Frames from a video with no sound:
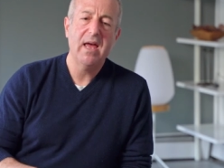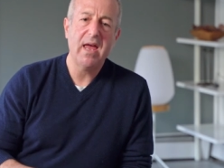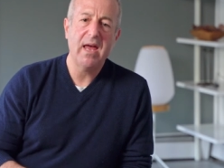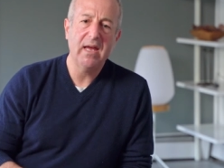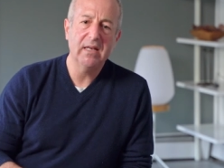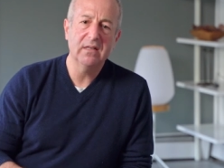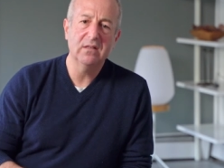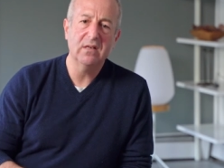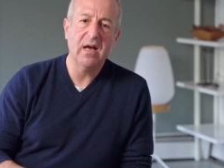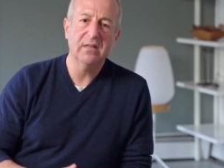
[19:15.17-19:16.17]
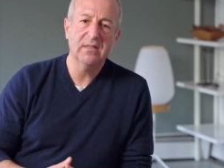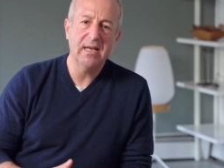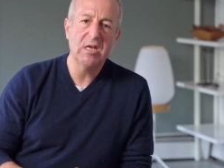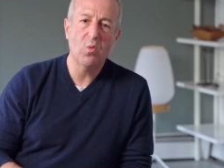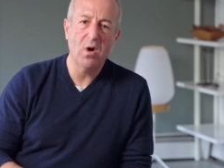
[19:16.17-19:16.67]
And I'll tell
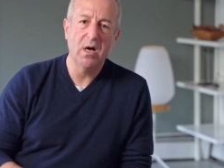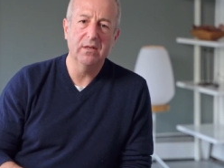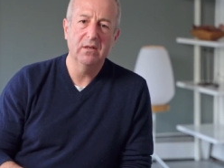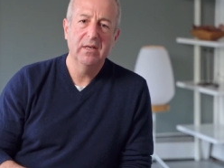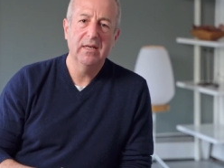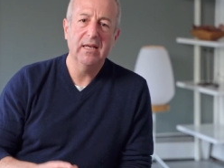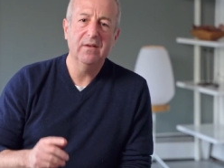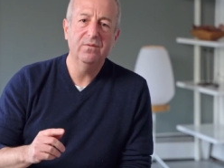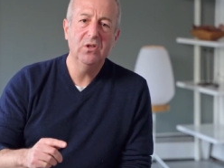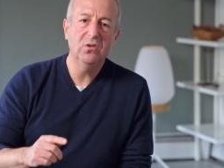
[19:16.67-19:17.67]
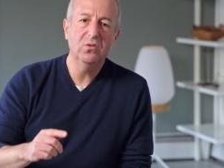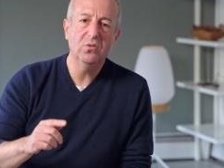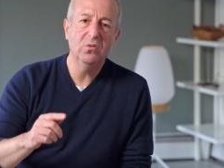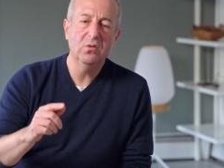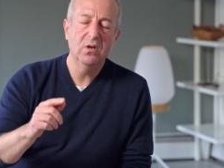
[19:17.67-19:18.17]
you what, if you